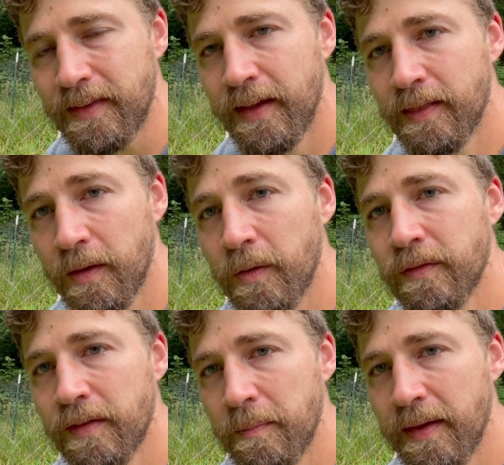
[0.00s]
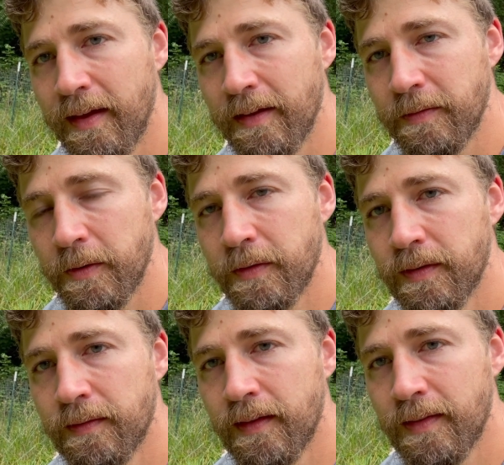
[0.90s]
learn some behaviors,
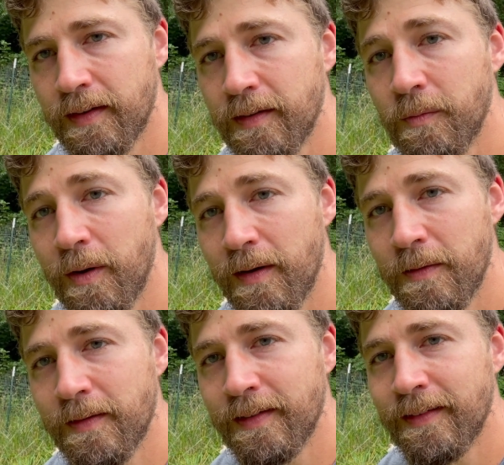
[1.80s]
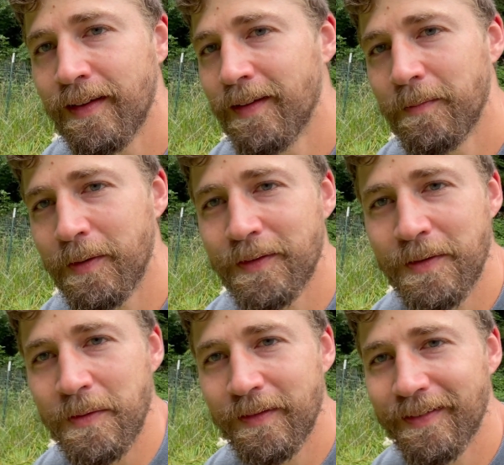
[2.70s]
and they did well. But you
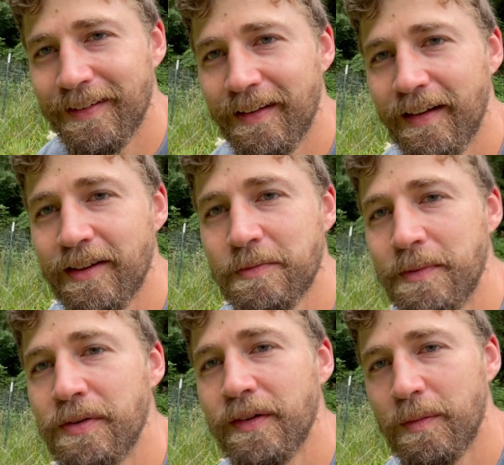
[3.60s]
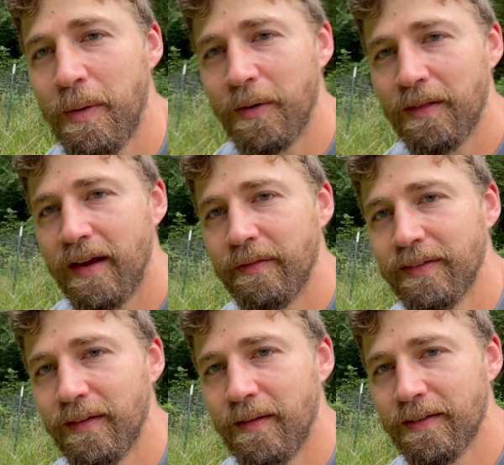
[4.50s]
know, husbandry is a part of
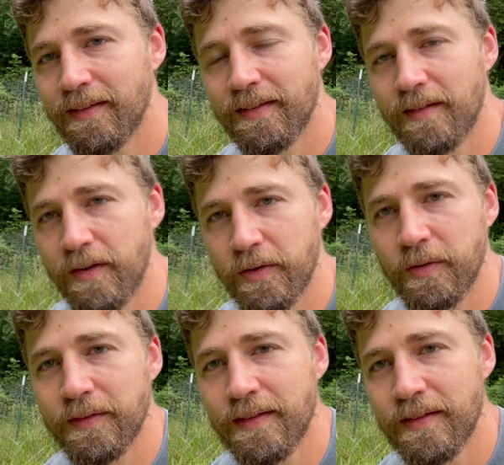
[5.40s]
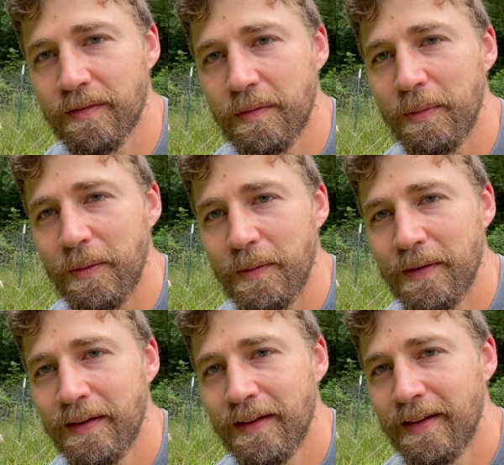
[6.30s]
livestock, so that's not a critique of the
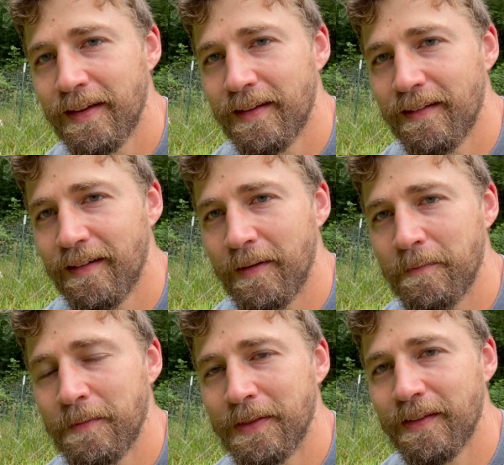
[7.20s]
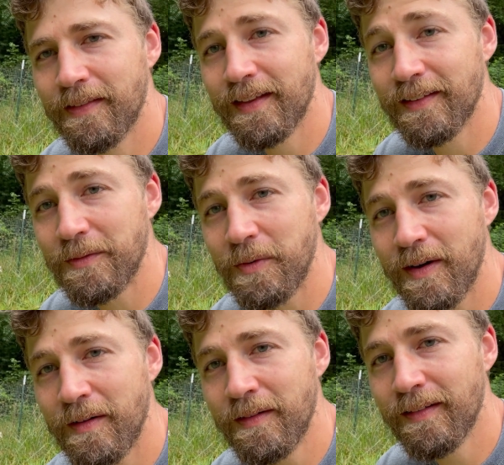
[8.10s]
bird. But they did
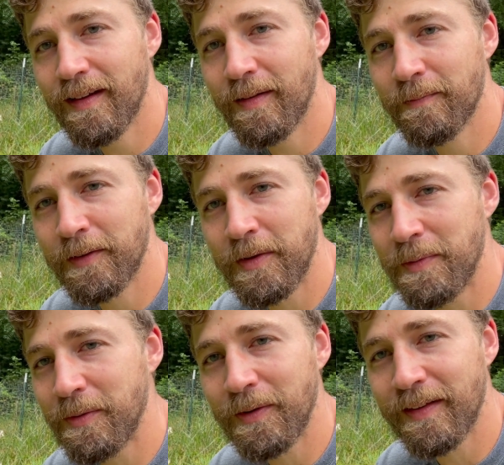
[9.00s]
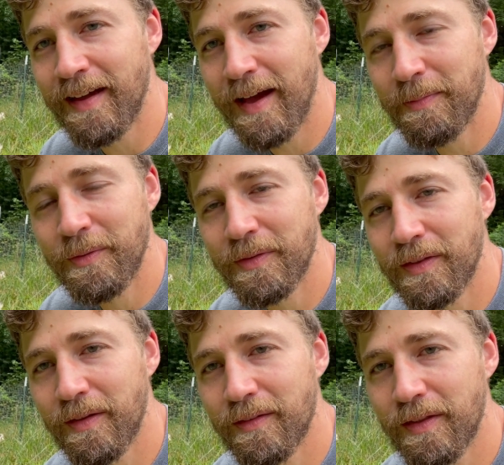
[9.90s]
well. I'm gonna be really happy with
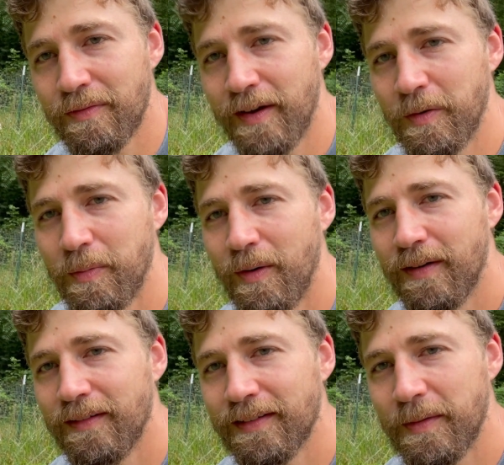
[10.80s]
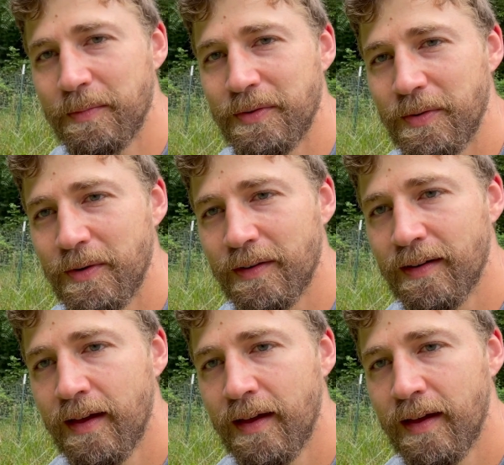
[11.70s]
the final product, I'm sure. And